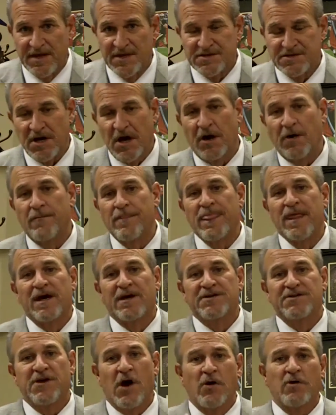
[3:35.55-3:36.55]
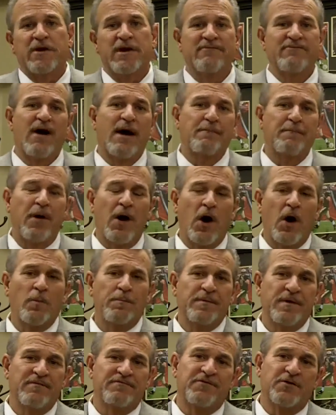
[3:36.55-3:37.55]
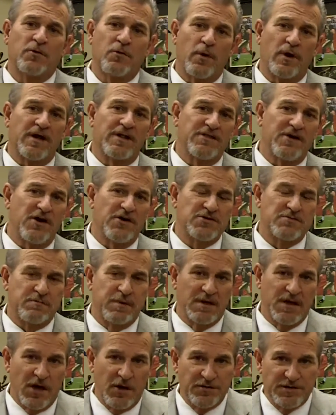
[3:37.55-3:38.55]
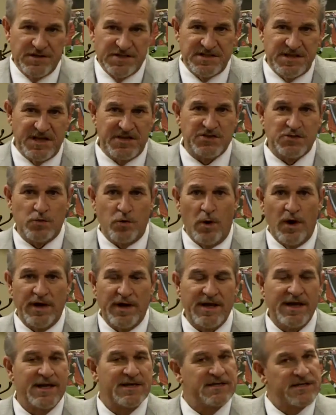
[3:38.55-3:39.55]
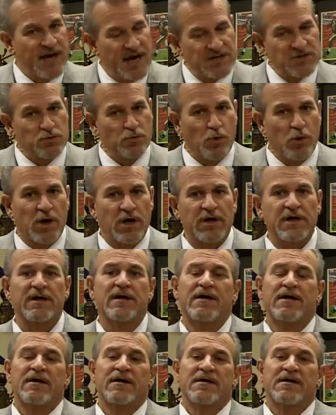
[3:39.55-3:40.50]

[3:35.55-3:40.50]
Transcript: So don't give up hope. If you're one of those below the 620, it does work.